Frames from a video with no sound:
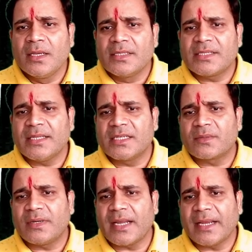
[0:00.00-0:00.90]
See this
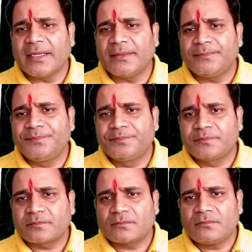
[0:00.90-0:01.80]
one diagram.
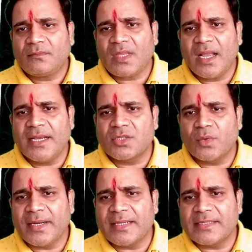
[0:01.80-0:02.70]
I saw
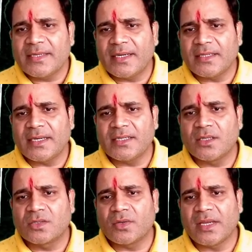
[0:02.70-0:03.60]
in NCRT that is
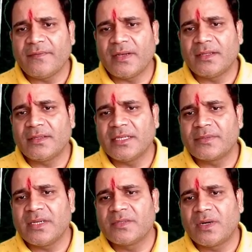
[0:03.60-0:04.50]
also given. This
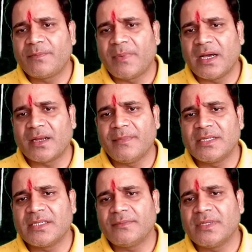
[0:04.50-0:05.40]
one is what?
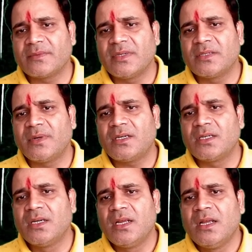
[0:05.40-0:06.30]
Paramecium. This one is what?
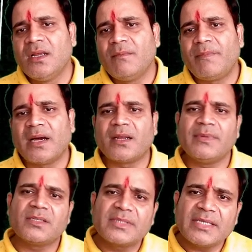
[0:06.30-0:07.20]

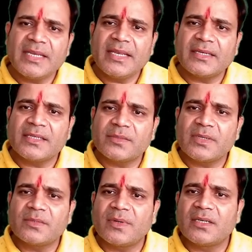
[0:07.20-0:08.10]
Paramecium. See here, this one
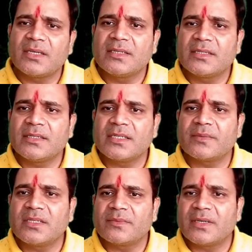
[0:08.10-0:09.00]
is what? This
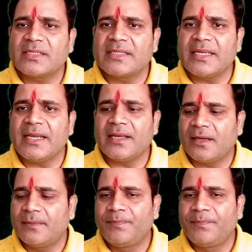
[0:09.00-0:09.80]
one is what? Cilia.